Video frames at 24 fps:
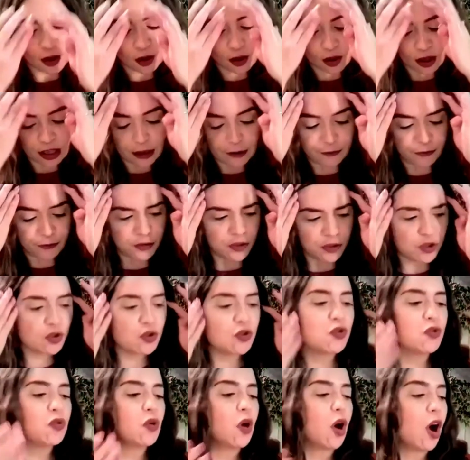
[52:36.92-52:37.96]
if
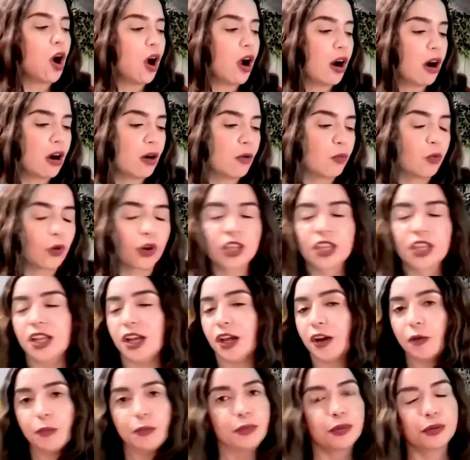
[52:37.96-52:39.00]
you are working on
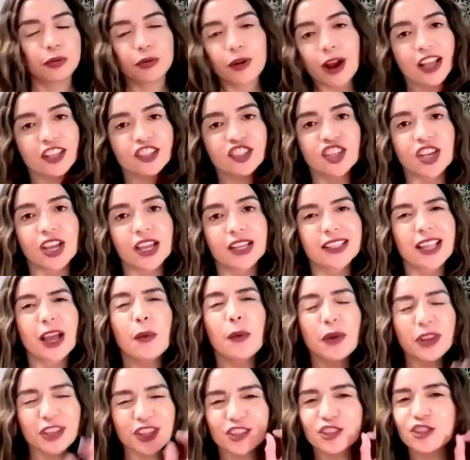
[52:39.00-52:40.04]
a project, I
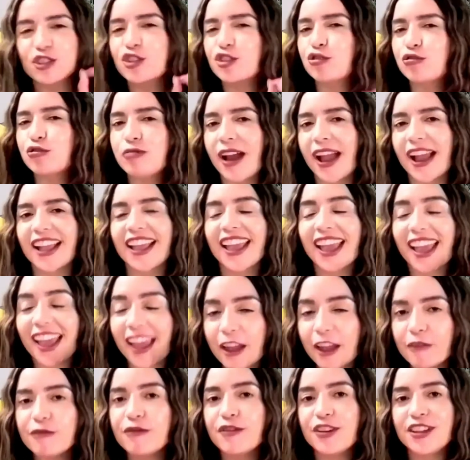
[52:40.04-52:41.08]
want you to track
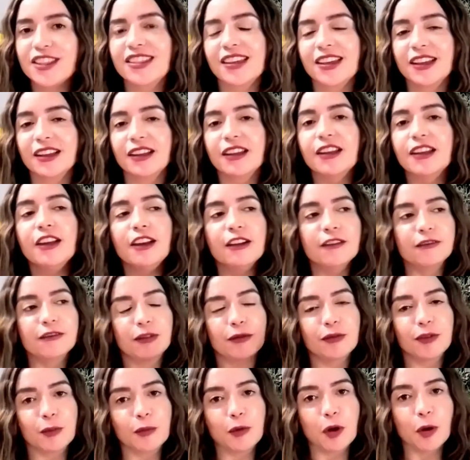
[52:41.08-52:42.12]
everything from
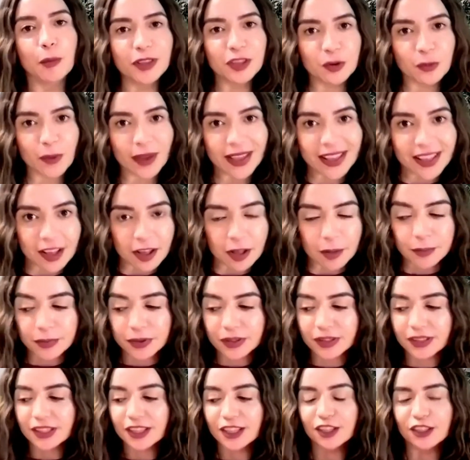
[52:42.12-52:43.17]
the moment you wake up
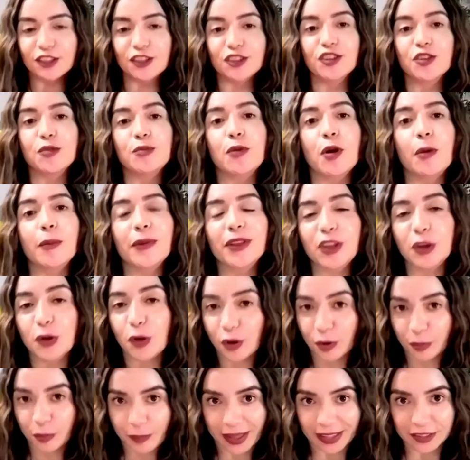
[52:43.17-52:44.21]
to the moment you go to
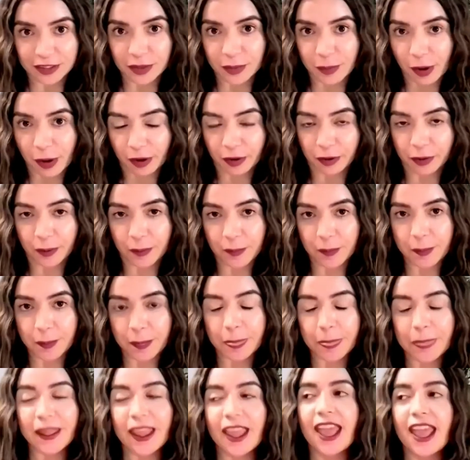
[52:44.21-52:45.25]
bed tomorrow.
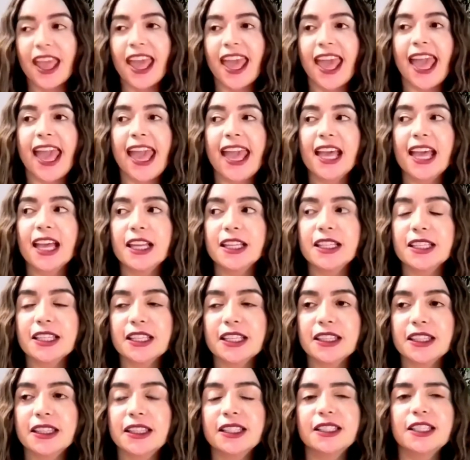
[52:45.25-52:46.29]
And
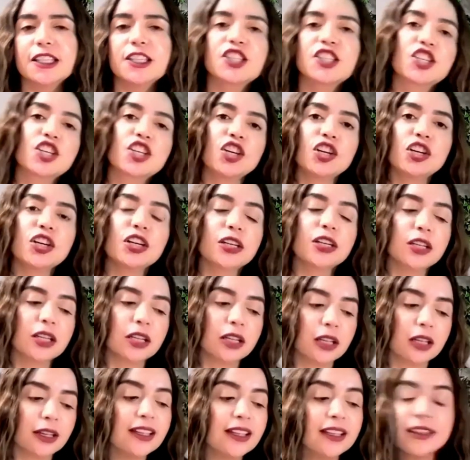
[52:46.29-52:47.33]
this is good.
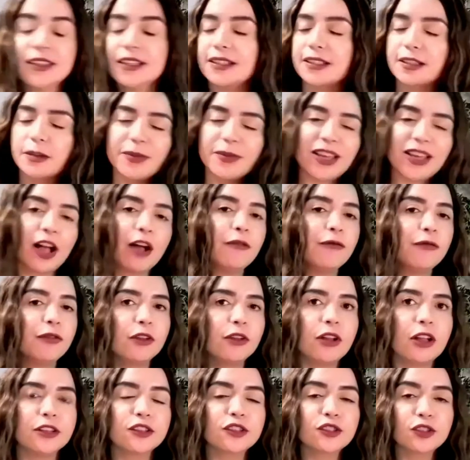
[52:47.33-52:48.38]
Eh, this could be helpful
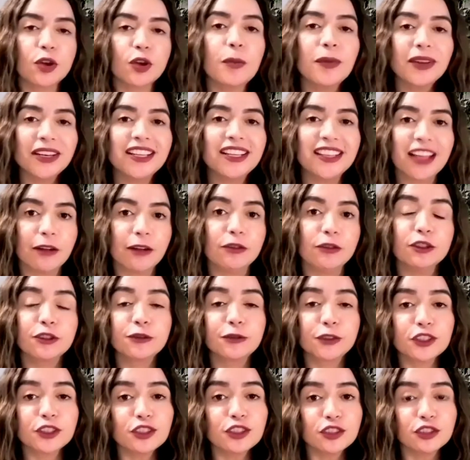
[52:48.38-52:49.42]
on so many levels.
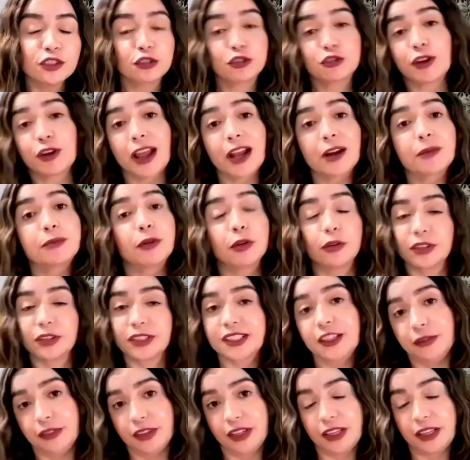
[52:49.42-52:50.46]
First, to track
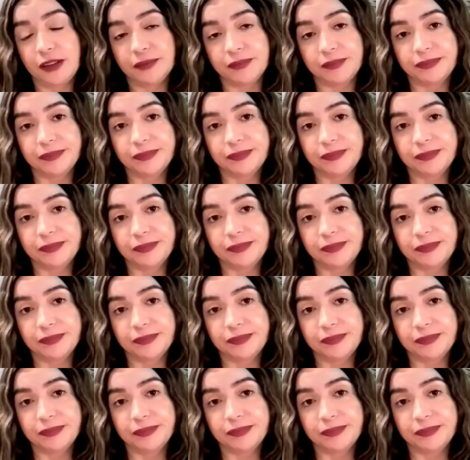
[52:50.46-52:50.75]
productivity.